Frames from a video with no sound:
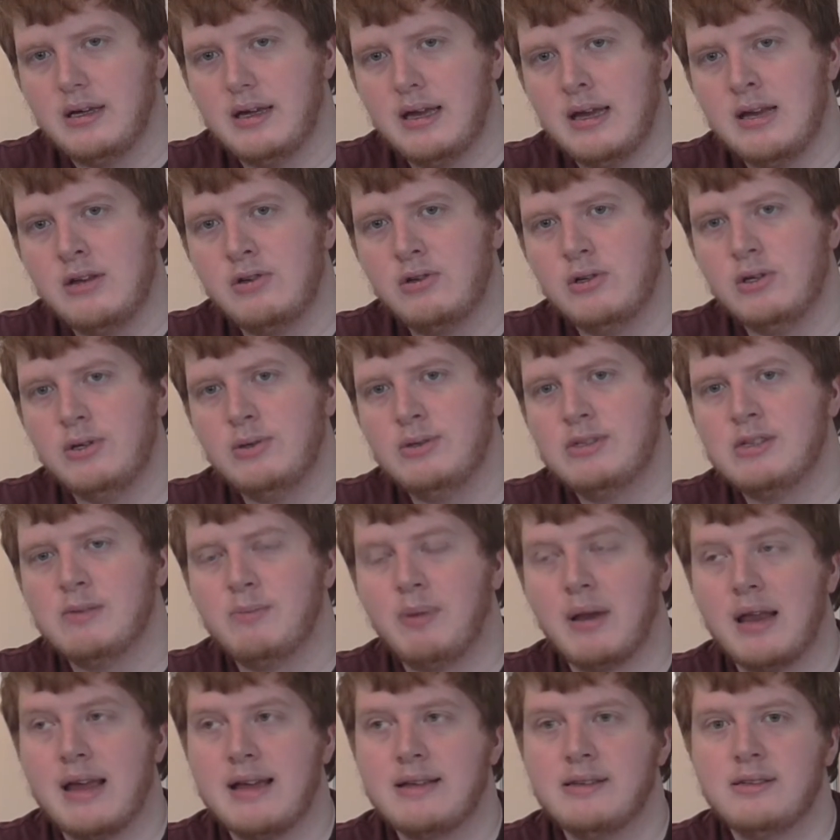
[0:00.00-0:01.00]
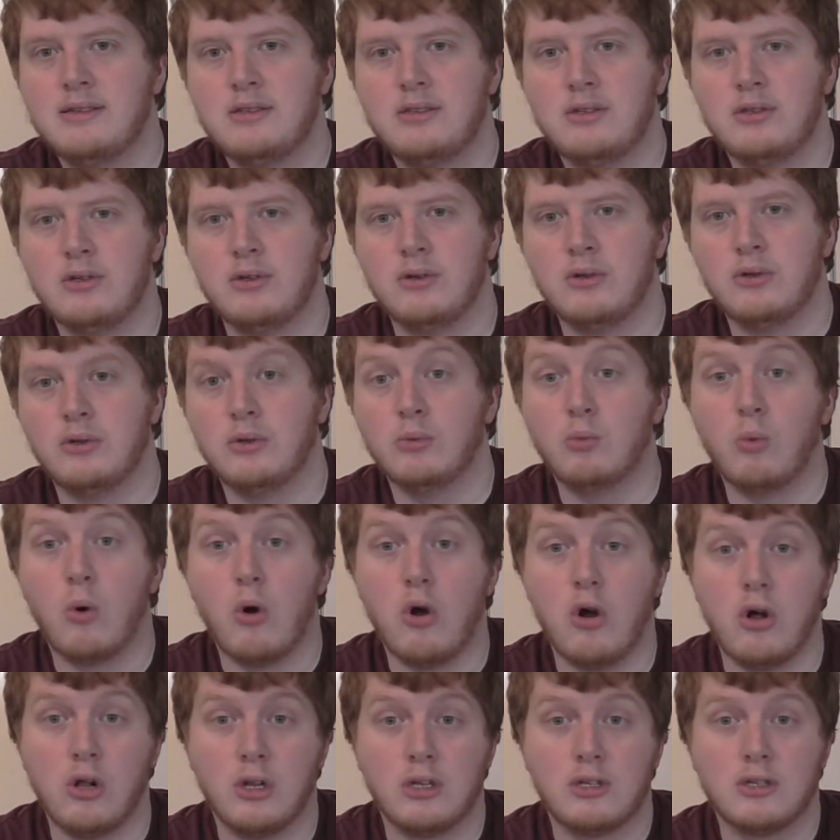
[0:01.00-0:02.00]
introduce the players to the
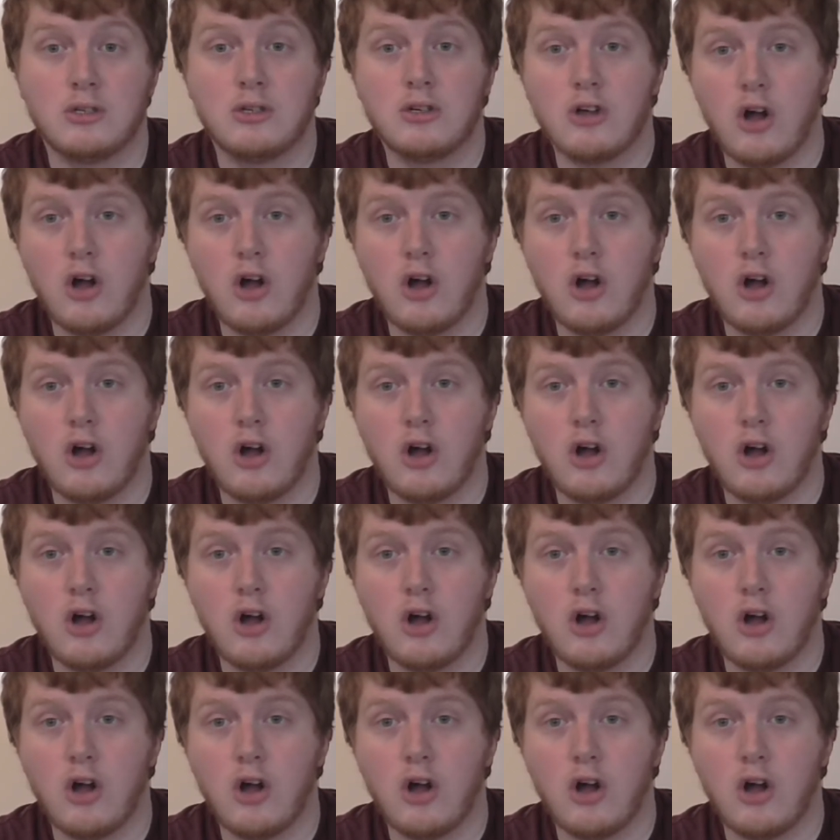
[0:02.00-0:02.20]
world,